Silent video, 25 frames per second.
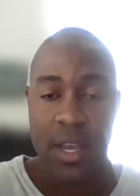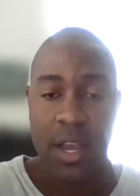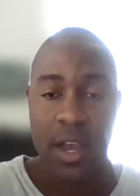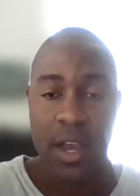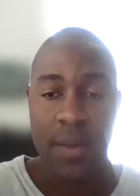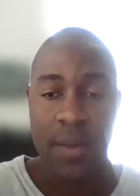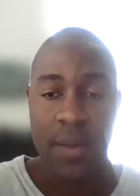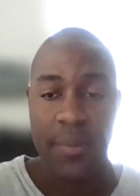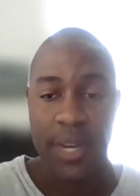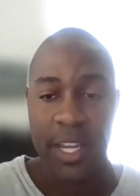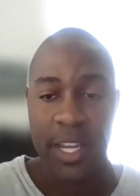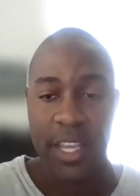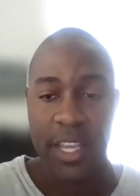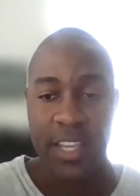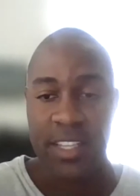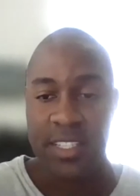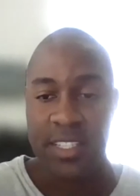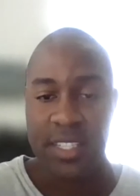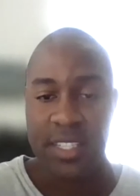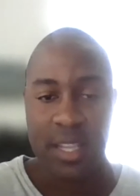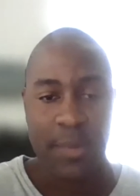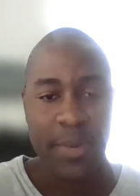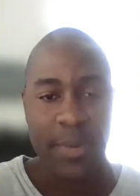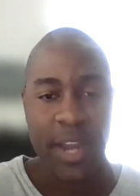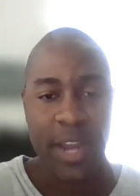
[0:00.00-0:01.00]
and again,
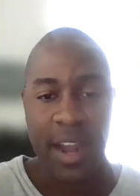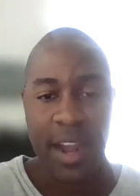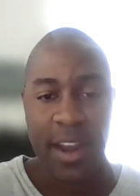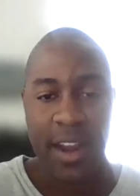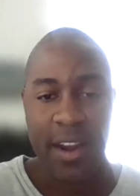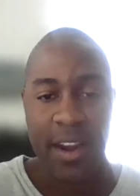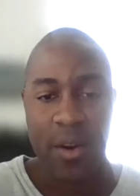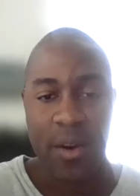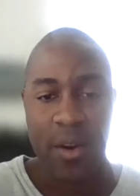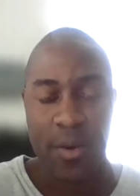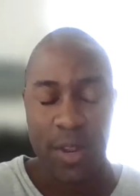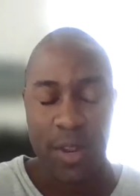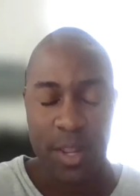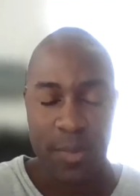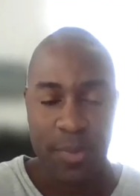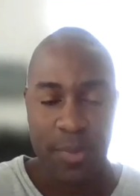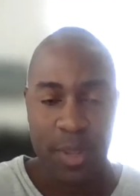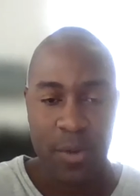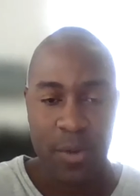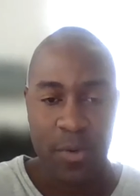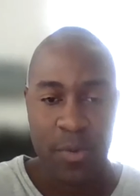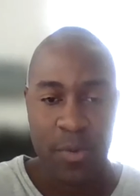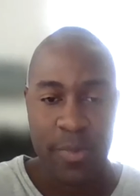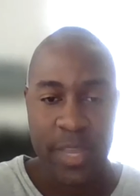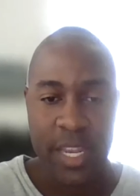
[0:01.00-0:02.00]
some of that had already
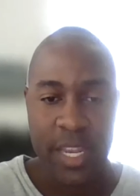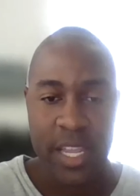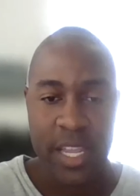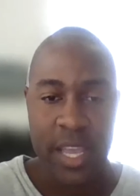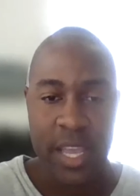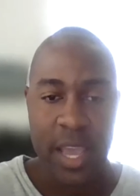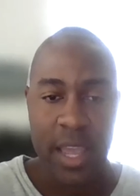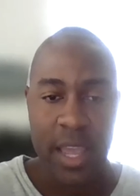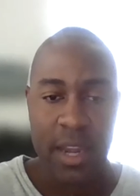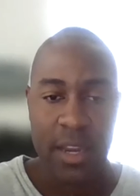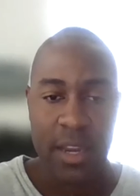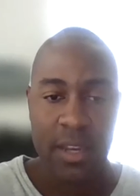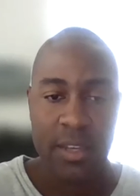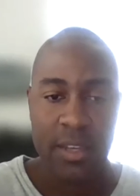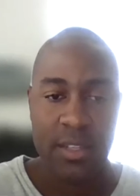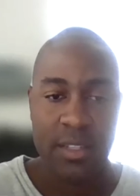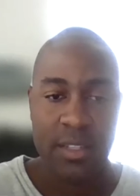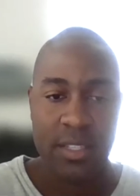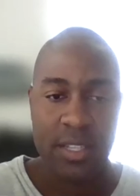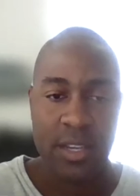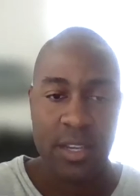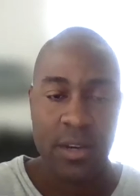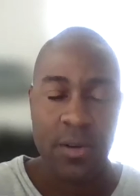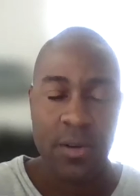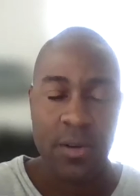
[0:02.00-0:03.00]
been remediated, and
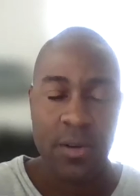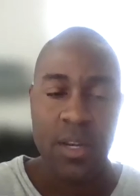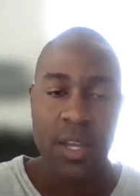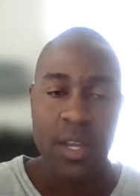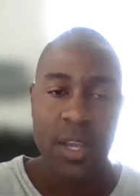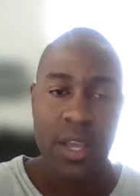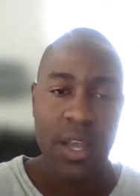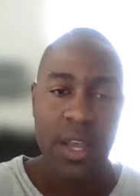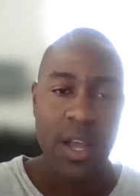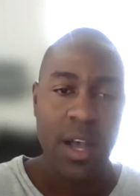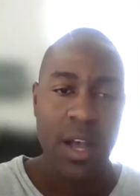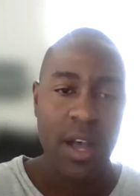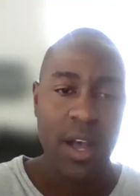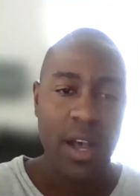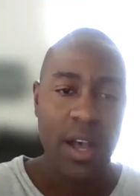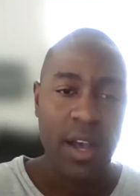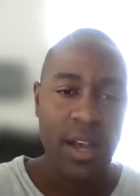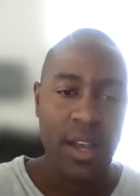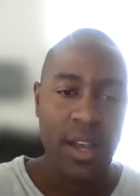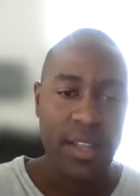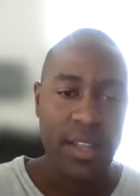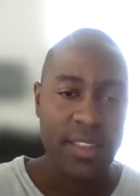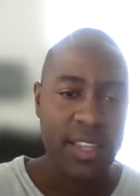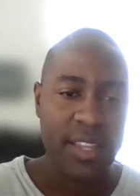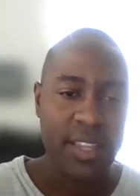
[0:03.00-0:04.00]
so
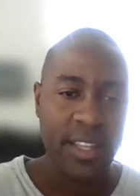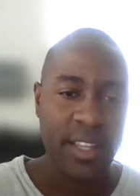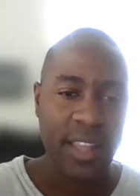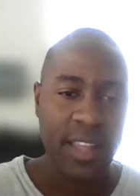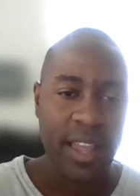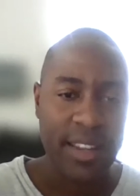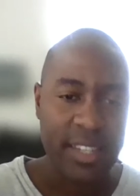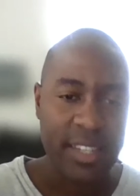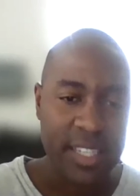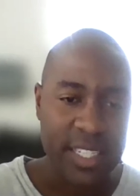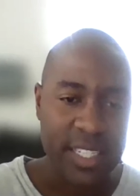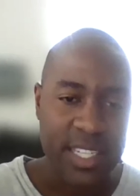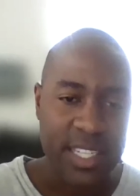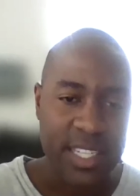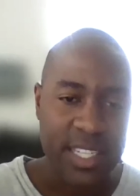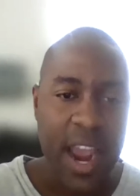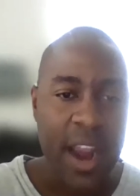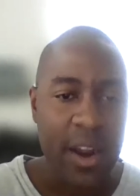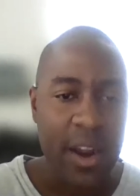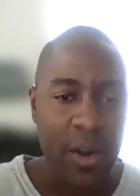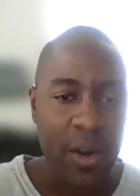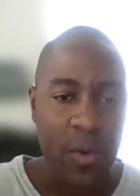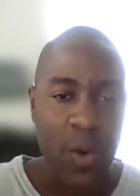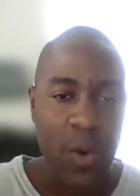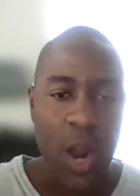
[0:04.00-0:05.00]
I think like the
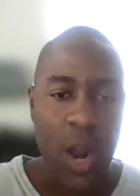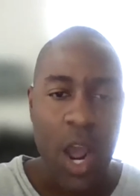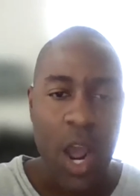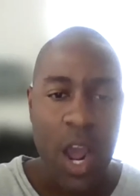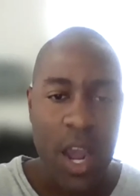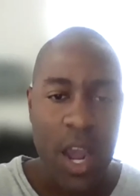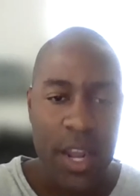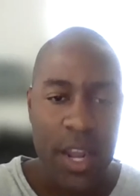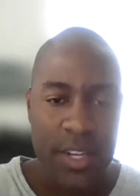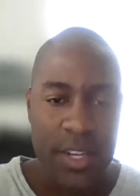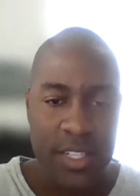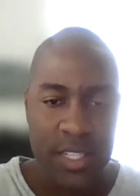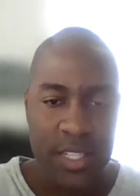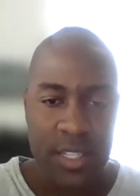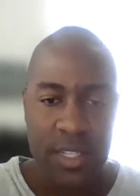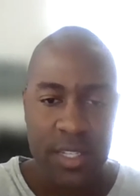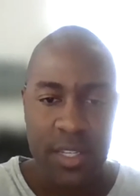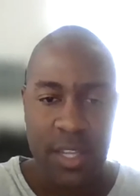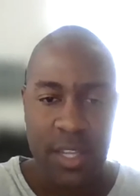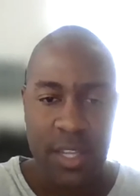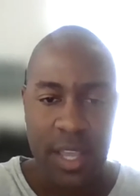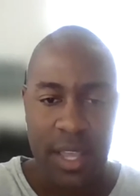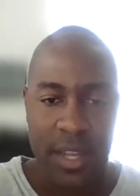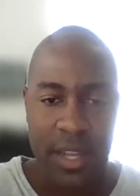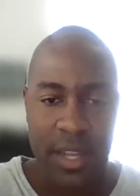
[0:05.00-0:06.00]
entire garage
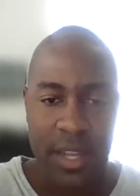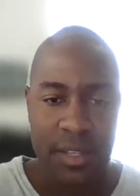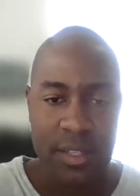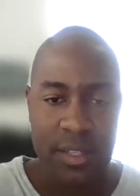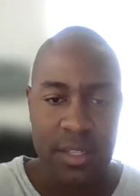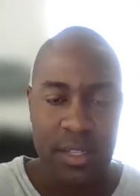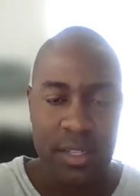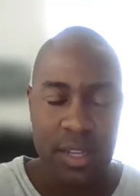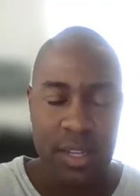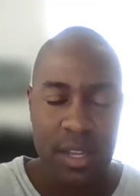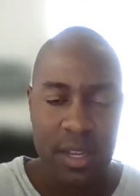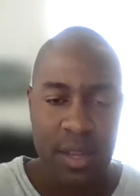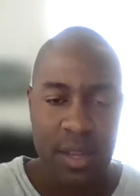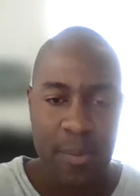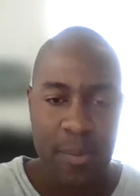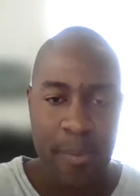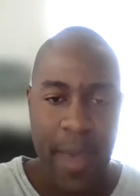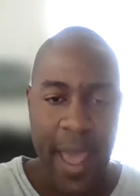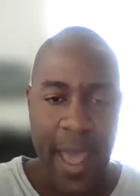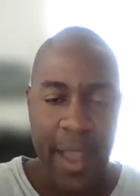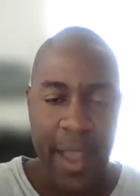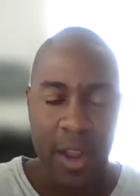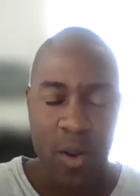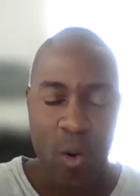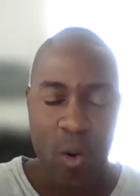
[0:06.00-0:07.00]
and the
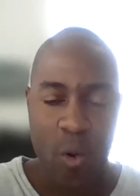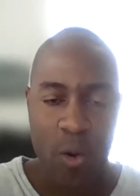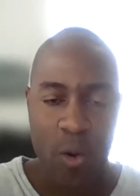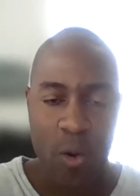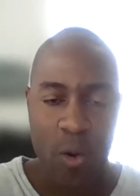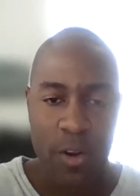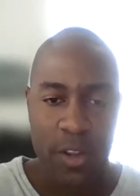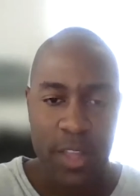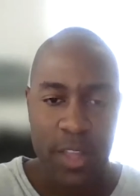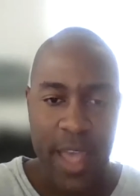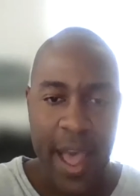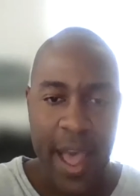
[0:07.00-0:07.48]
back corner of